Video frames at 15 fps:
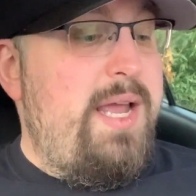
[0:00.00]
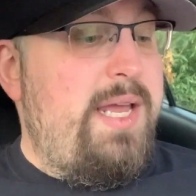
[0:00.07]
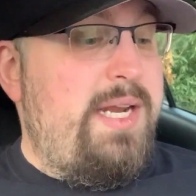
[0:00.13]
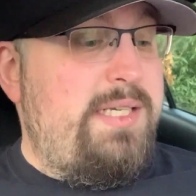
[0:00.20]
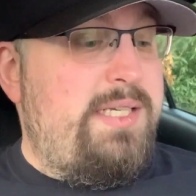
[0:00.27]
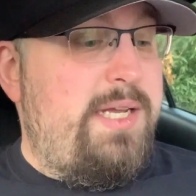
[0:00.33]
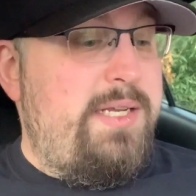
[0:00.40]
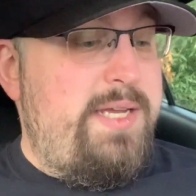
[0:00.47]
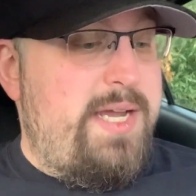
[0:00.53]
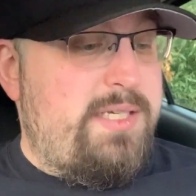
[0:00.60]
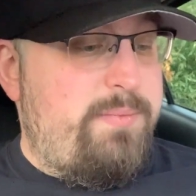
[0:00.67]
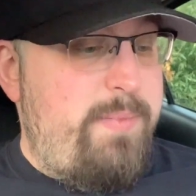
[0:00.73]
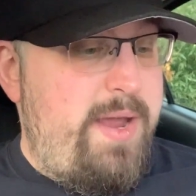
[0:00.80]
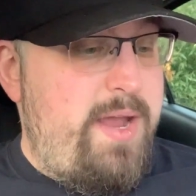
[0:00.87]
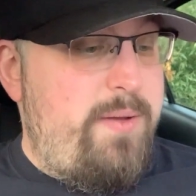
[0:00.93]
And I said,
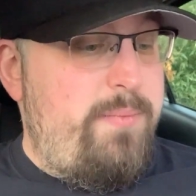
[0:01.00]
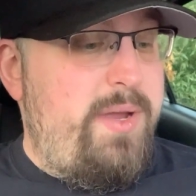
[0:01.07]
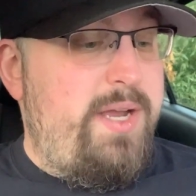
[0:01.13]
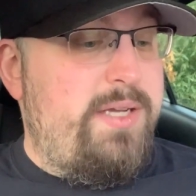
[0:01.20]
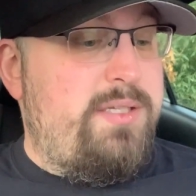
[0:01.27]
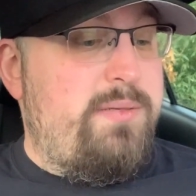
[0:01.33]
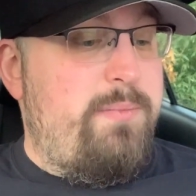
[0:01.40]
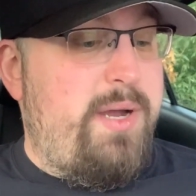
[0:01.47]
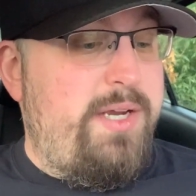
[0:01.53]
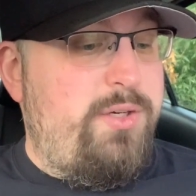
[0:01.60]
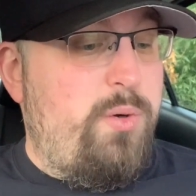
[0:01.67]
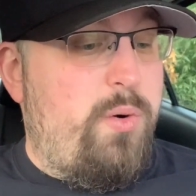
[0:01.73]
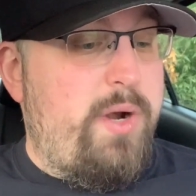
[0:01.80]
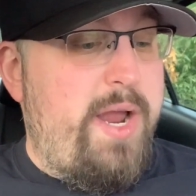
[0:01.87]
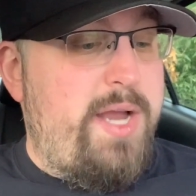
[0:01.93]
"Yes, ma'am, it's my
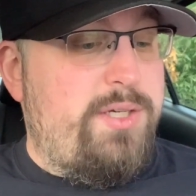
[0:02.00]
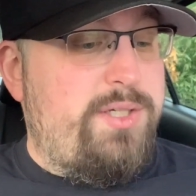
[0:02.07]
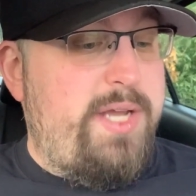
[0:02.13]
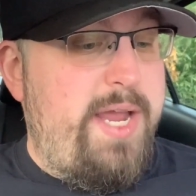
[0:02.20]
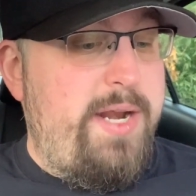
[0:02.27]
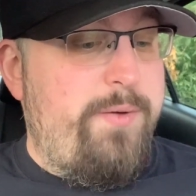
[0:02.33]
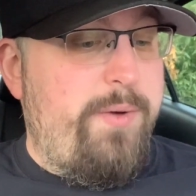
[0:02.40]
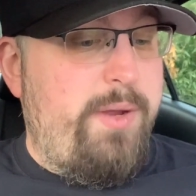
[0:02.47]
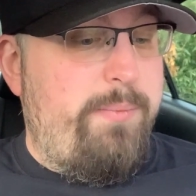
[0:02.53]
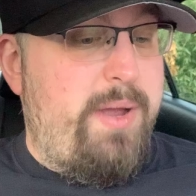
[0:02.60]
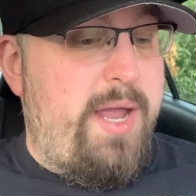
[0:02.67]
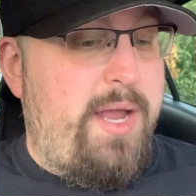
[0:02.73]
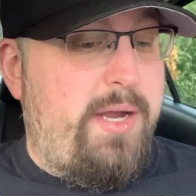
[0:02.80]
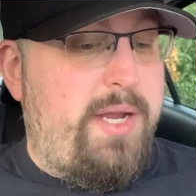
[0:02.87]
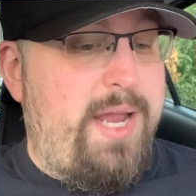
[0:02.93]
DoorDash catering
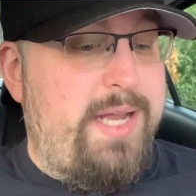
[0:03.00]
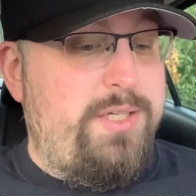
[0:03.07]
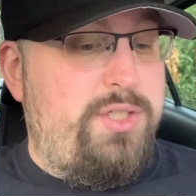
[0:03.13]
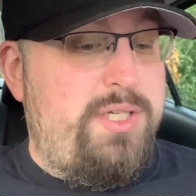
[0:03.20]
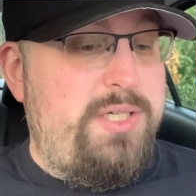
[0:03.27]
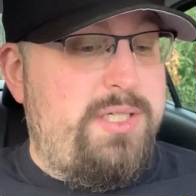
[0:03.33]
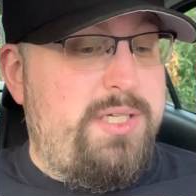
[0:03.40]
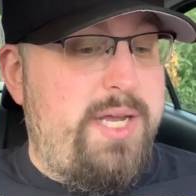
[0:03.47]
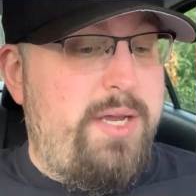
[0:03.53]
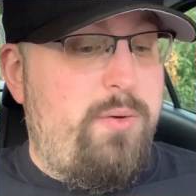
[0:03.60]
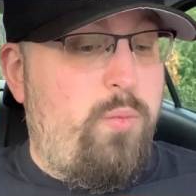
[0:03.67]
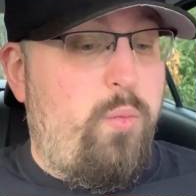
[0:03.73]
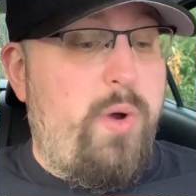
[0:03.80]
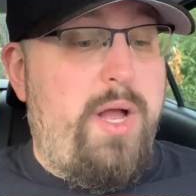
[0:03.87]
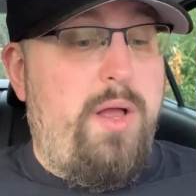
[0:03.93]
bag." And she
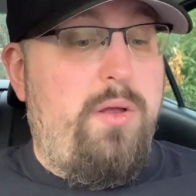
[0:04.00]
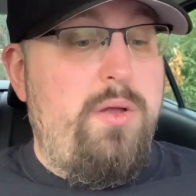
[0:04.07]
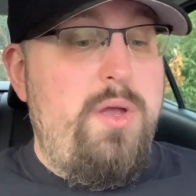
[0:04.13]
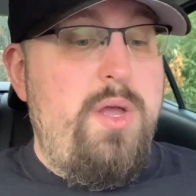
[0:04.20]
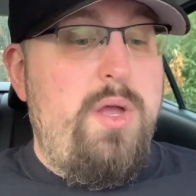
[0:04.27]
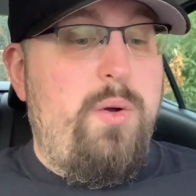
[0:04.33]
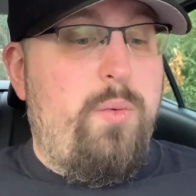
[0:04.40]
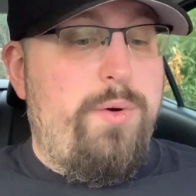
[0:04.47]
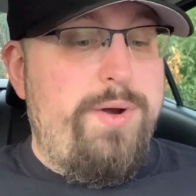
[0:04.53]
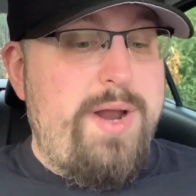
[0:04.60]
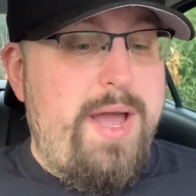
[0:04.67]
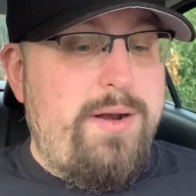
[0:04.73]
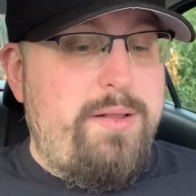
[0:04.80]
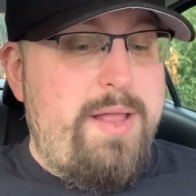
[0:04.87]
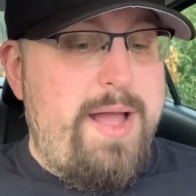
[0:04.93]
said, "Well, we're
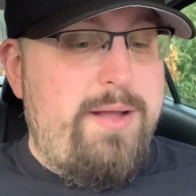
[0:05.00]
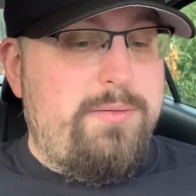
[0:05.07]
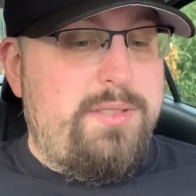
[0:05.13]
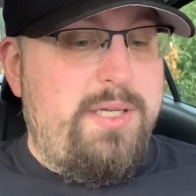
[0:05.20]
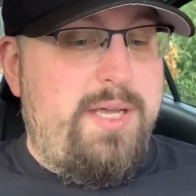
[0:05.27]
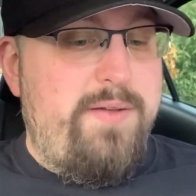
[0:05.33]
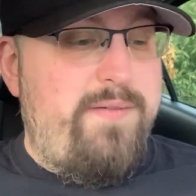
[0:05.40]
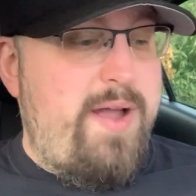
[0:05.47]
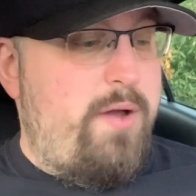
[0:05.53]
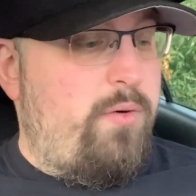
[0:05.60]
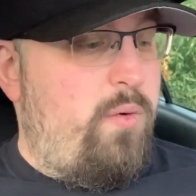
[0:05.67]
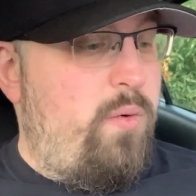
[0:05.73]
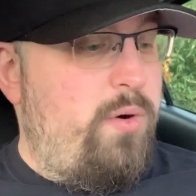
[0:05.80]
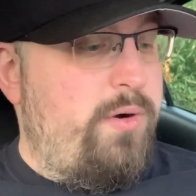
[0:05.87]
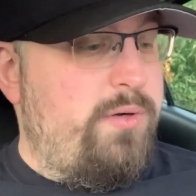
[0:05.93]
not allowed to give out
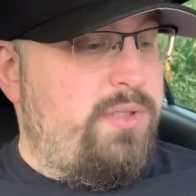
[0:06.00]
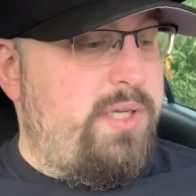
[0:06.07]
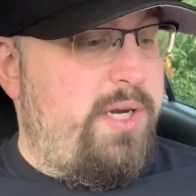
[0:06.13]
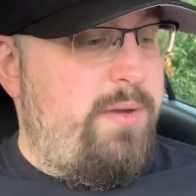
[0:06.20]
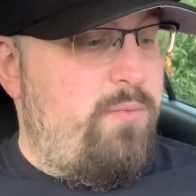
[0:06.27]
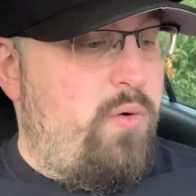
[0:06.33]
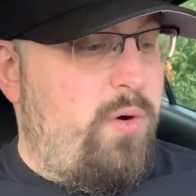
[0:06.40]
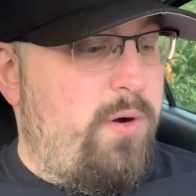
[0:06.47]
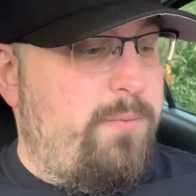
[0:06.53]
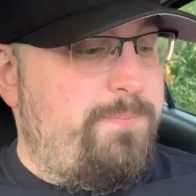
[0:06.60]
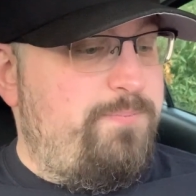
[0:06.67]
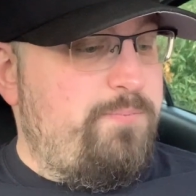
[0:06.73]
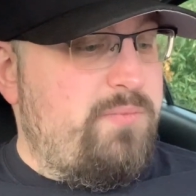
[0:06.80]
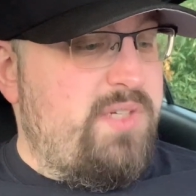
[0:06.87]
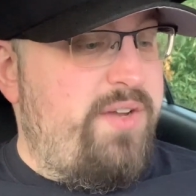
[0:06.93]
orders anymore
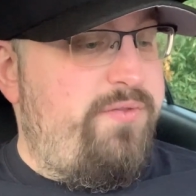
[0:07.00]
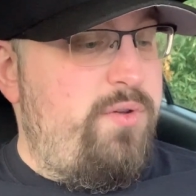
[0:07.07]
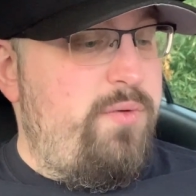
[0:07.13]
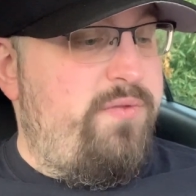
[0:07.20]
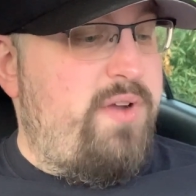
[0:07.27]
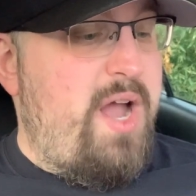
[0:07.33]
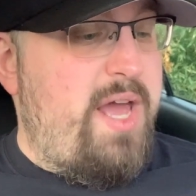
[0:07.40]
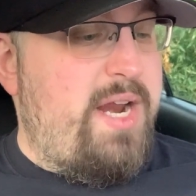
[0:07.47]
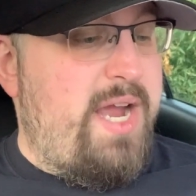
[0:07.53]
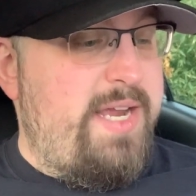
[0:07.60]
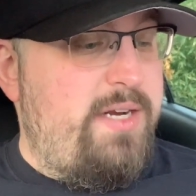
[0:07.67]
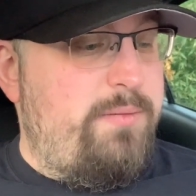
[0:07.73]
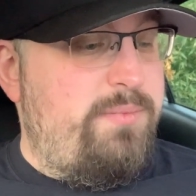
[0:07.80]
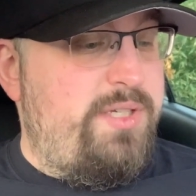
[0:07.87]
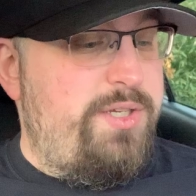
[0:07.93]
if you've got
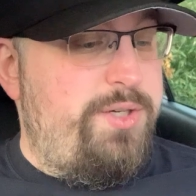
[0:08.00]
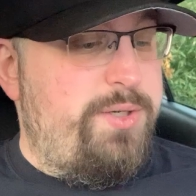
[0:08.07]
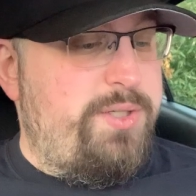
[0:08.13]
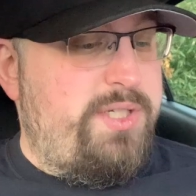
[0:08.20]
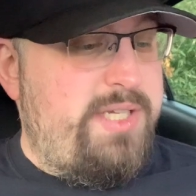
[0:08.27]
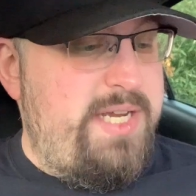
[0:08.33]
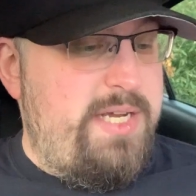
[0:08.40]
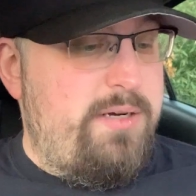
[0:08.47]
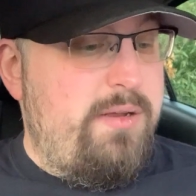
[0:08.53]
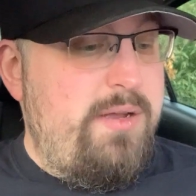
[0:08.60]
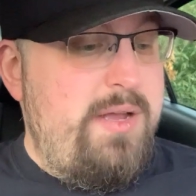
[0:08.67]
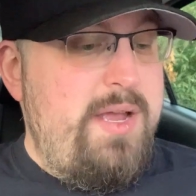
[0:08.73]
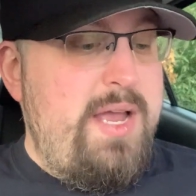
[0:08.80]
items in your seat."